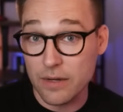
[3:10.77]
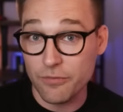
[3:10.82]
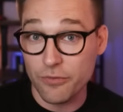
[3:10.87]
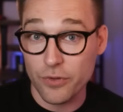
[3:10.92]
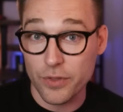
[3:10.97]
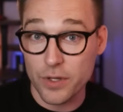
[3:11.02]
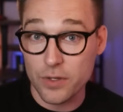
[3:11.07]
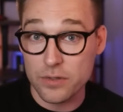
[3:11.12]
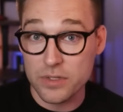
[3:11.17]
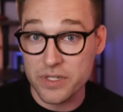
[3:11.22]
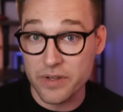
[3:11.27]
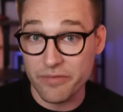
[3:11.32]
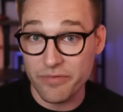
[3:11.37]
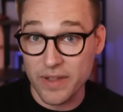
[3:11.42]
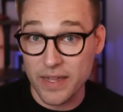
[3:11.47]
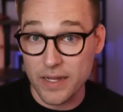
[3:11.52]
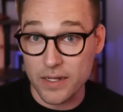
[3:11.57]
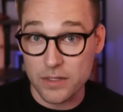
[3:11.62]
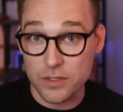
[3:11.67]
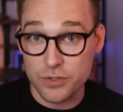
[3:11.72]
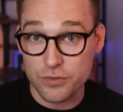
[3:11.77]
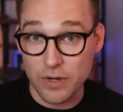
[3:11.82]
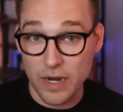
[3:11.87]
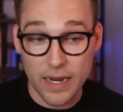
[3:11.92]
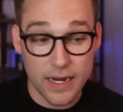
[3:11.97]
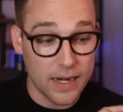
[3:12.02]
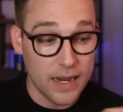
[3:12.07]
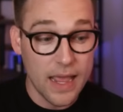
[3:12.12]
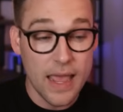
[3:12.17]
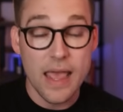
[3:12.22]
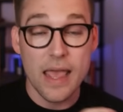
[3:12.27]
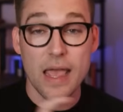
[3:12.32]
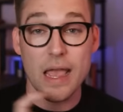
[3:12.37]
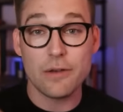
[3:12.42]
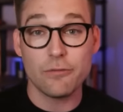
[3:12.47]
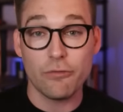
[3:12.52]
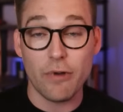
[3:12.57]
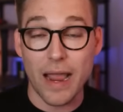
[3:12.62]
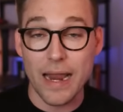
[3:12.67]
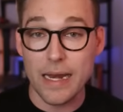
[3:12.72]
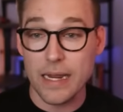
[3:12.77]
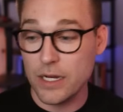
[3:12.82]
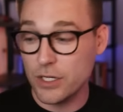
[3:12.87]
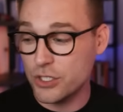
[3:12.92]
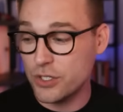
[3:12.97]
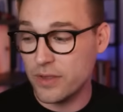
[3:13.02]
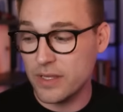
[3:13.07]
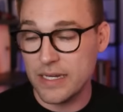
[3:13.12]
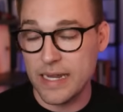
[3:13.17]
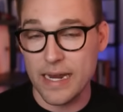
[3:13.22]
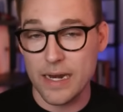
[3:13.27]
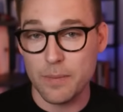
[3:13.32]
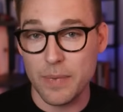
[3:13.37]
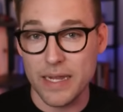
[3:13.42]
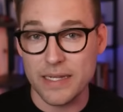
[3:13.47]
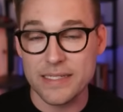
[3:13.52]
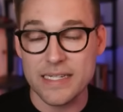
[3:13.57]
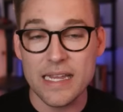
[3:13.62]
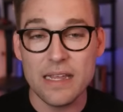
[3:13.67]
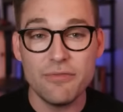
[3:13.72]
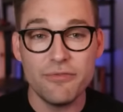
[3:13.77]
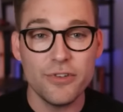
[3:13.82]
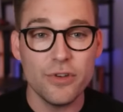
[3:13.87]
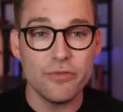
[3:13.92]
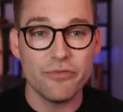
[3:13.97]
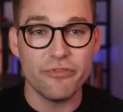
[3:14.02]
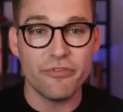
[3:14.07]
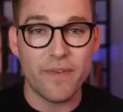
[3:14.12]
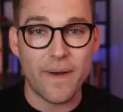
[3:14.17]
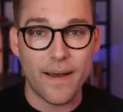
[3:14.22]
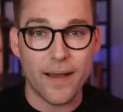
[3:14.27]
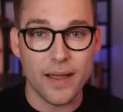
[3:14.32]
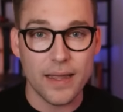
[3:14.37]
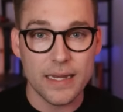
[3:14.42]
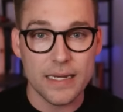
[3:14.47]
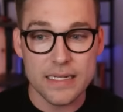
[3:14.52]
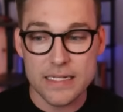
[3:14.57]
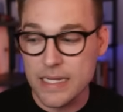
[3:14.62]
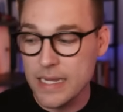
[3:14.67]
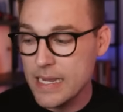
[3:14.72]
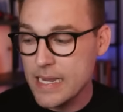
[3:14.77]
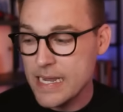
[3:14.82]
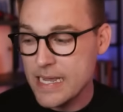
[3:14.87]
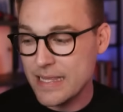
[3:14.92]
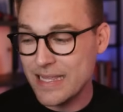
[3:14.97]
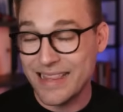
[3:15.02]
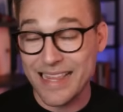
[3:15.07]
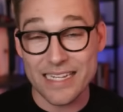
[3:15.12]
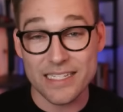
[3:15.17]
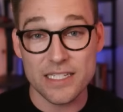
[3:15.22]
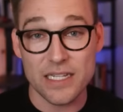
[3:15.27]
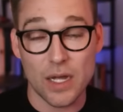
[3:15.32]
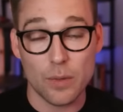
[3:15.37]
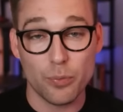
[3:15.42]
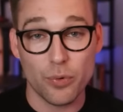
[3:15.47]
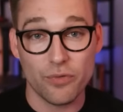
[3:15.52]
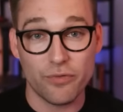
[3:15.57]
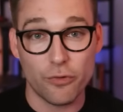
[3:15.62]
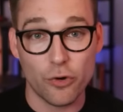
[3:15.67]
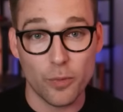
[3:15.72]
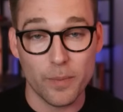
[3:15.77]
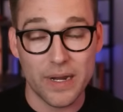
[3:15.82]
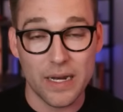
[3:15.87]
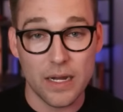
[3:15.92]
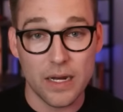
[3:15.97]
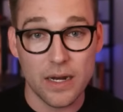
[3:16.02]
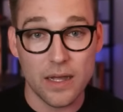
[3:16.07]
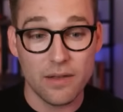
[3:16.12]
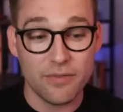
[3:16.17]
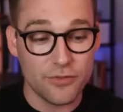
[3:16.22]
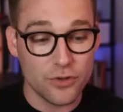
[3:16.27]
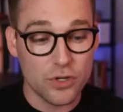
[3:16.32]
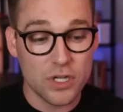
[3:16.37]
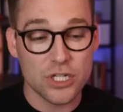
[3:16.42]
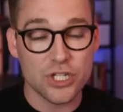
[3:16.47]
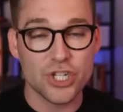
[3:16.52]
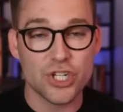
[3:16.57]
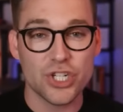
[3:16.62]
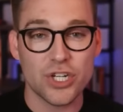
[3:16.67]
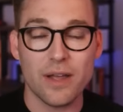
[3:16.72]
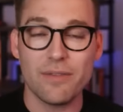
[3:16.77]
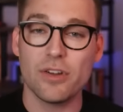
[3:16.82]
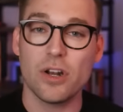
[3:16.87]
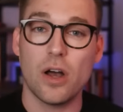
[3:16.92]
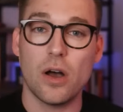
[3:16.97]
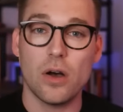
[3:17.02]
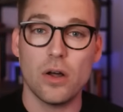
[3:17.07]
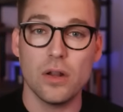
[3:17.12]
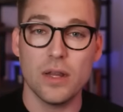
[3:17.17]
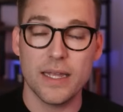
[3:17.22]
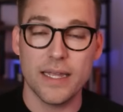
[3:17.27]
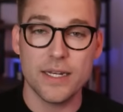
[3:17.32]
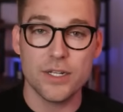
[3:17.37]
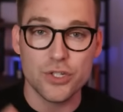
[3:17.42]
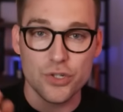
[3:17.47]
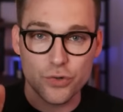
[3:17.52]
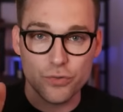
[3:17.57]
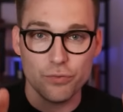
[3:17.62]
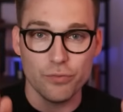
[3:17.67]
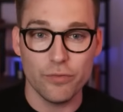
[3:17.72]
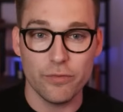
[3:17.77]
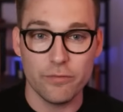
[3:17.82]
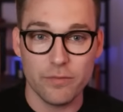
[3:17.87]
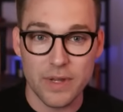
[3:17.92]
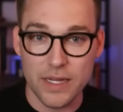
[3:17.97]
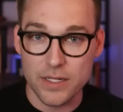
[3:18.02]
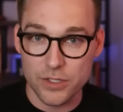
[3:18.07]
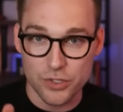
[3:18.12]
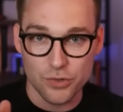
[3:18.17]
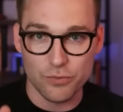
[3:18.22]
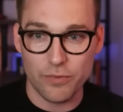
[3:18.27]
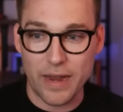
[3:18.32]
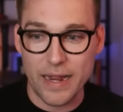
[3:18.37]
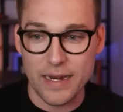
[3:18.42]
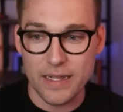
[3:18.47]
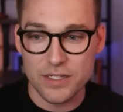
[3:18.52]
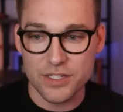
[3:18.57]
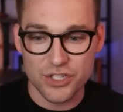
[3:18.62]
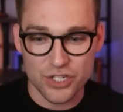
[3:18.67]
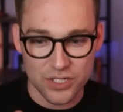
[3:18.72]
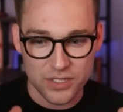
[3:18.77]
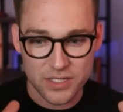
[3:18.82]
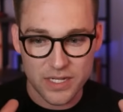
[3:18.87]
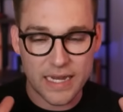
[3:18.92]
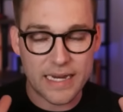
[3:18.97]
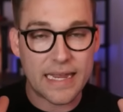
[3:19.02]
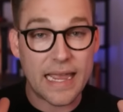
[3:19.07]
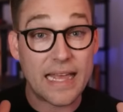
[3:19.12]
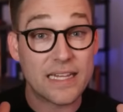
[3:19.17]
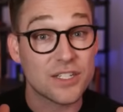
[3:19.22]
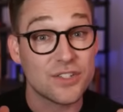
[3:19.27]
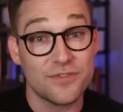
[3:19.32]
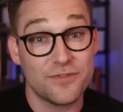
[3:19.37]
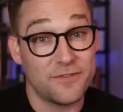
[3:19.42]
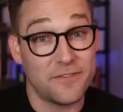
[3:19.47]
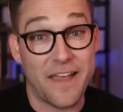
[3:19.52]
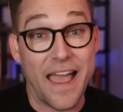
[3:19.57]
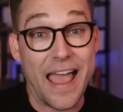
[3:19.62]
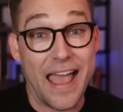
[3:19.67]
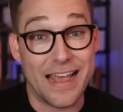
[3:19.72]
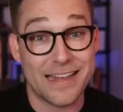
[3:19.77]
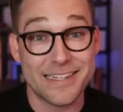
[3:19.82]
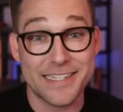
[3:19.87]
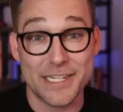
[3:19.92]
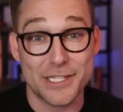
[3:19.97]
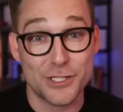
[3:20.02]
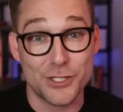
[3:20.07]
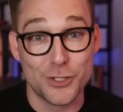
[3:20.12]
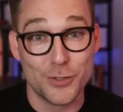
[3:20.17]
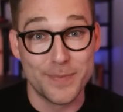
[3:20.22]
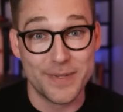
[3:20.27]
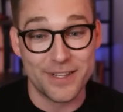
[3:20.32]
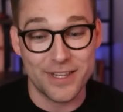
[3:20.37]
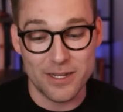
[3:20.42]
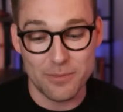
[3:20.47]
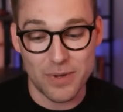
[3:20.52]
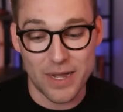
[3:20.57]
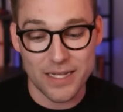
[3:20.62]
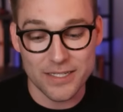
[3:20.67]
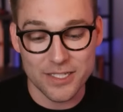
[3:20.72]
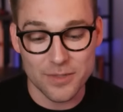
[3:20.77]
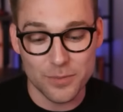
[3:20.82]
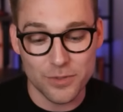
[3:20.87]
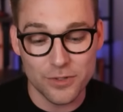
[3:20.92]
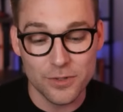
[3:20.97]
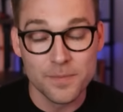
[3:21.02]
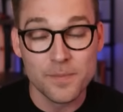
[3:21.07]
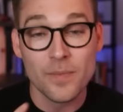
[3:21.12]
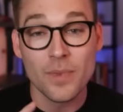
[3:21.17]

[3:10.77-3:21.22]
for those events, right? And writing to the database. If you find that that's not performant enough, you can shove it all into Redis, just like as fast as humanly possible,